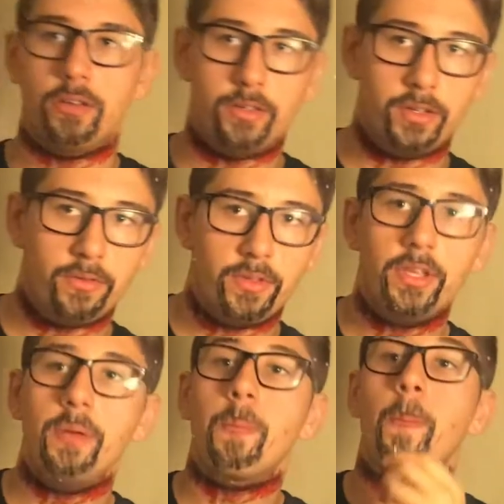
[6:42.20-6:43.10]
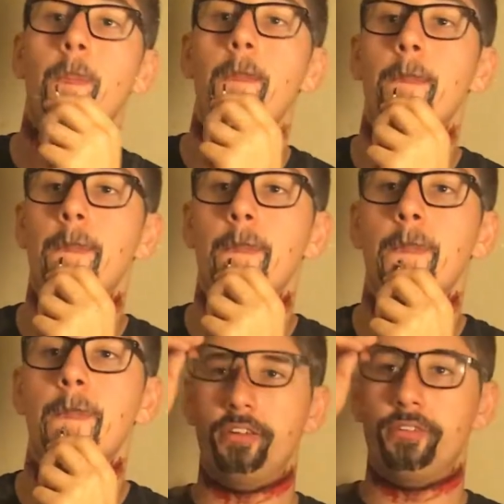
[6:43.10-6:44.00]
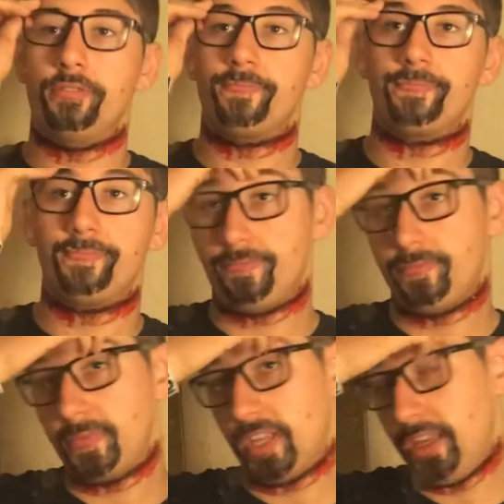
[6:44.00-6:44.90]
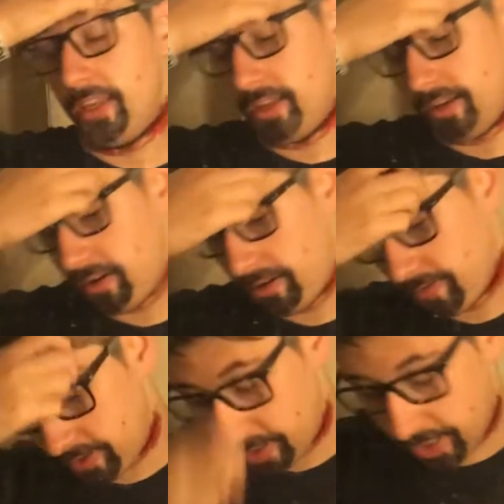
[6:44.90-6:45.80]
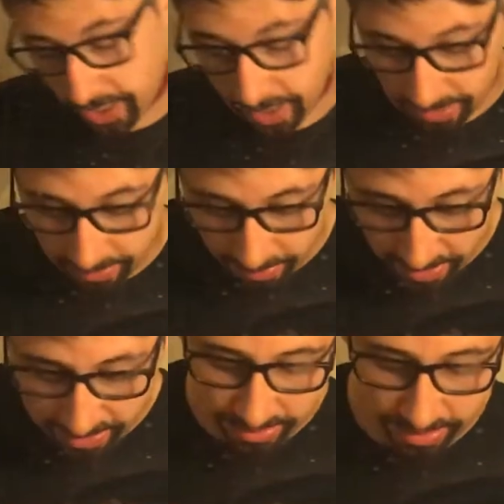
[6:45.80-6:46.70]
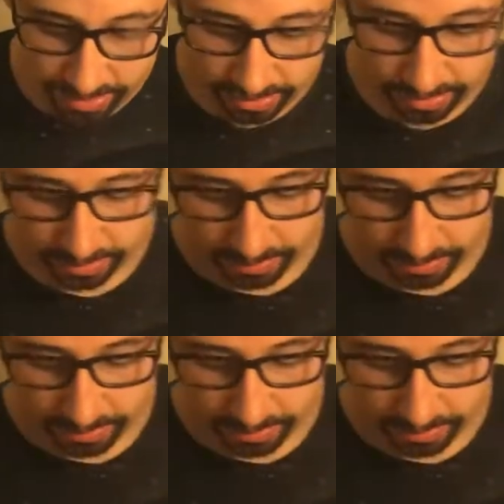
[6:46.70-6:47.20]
There you go, T. There you go. And then obviously he has piercings.